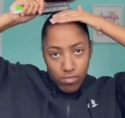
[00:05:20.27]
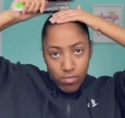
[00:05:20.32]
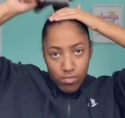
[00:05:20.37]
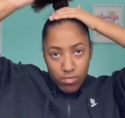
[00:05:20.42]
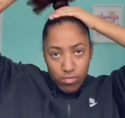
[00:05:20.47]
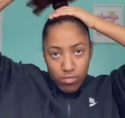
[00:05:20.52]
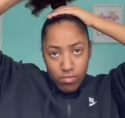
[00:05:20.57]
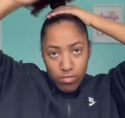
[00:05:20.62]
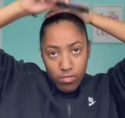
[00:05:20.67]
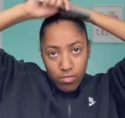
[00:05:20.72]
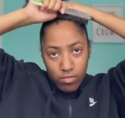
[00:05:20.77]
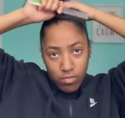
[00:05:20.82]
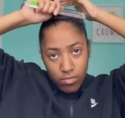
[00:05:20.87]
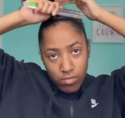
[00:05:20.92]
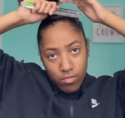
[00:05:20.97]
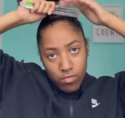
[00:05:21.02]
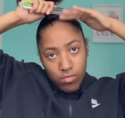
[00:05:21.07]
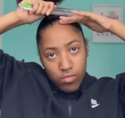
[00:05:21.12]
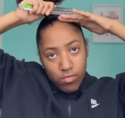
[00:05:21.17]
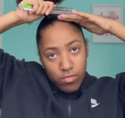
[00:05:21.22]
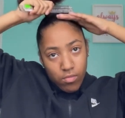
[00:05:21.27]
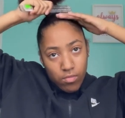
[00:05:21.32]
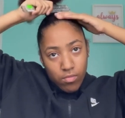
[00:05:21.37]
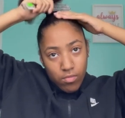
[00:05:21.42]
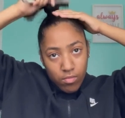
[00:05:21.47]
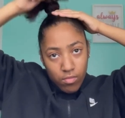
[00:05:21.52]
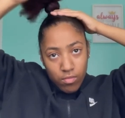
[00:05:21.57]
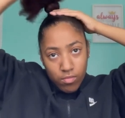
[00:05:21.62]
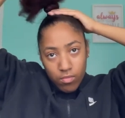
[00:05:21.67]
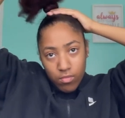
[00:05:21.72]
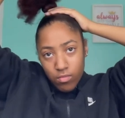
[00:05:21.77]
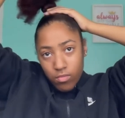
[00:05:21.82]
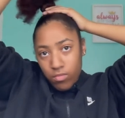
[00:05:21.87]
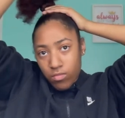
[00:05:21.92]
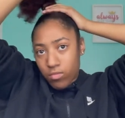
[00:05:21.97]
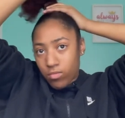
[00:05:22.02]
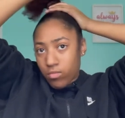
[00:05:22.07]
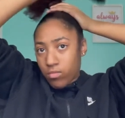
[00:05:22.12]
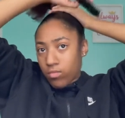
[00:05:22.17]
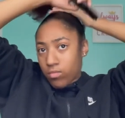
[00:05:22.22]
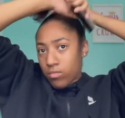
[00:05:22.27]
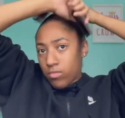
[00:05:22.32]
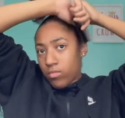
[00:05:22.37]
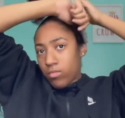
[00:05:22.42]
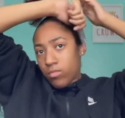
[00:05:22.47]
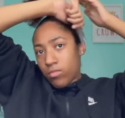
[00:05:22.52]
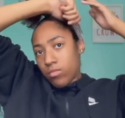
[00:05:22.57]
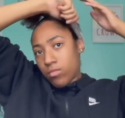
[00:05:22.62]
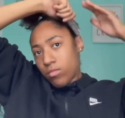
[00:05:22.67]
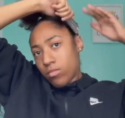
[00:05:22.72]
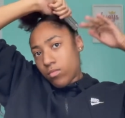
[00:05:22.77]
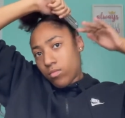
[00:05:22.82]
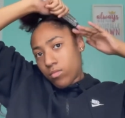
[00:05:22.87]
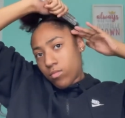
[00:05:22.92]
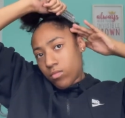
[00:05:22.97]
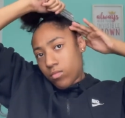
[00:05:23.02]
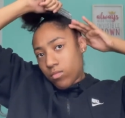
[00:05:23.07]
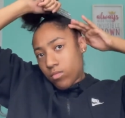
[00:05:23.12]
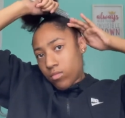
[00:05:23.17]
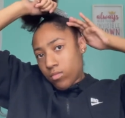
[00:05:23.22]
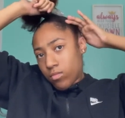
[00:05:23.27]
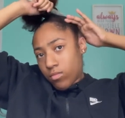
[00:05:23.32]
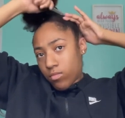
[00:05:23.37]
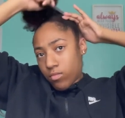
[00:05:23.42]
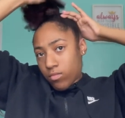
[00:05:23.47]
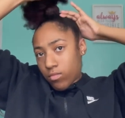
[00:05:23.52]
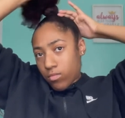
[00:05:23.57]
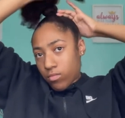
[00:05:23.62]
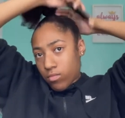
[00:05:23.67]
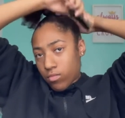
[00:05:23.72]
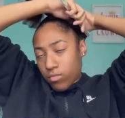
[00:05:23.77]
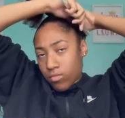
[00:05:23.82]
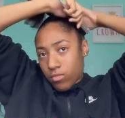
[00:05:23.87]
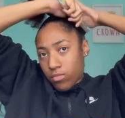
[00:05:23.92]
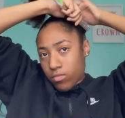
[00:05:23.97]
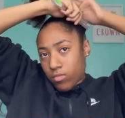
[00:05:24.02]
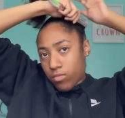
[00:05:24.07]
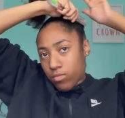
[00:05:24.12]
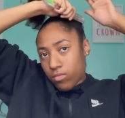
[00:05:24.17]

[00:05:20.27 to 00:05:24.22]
(silence)